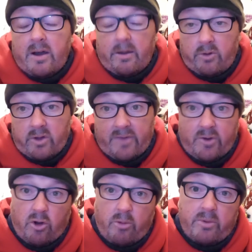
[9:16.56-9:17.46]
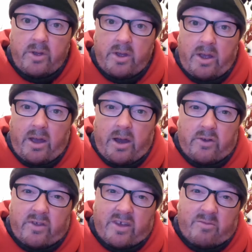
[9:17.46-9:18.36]
I'm not giving it up and
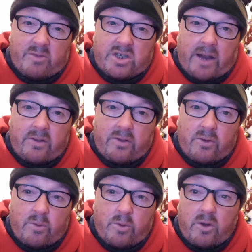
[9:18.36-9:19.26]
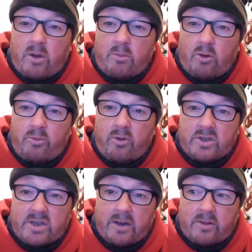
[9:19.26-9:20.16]
this gives me a chance to work on more
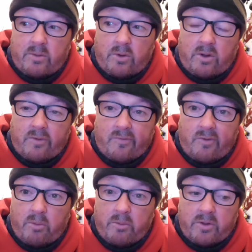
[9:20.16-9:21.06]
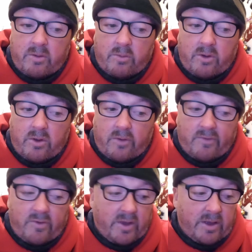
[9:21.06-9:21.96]
projects and work on Vlogmas and work on
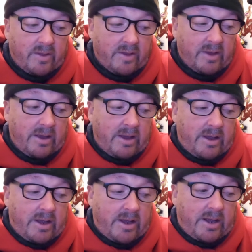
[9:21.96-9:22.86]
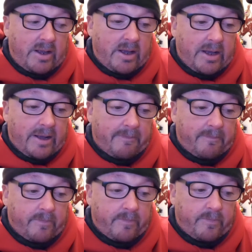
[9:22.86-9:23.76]
other things.
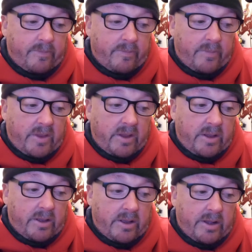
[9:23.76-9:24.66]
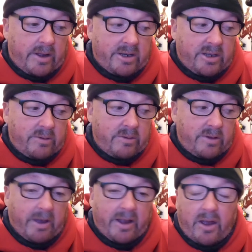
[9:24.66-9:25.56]
Um, I know I
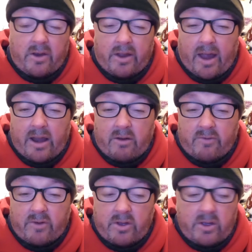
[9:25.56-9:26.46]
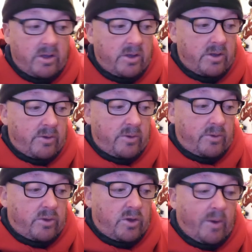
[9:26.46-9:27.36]
might only gain another
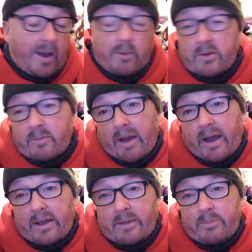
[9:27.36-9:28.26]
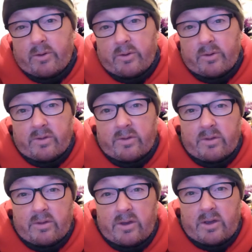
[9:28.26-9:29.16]
two hours back
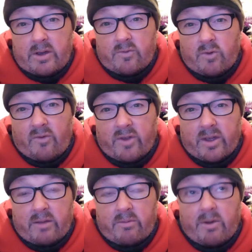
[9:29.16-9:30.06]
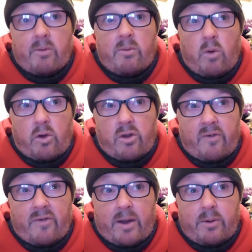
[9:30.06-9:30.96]
because roughly, well, one and a
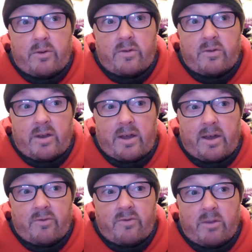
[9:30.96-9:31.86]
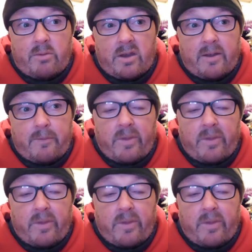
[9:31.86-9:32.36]
half hours live streaming,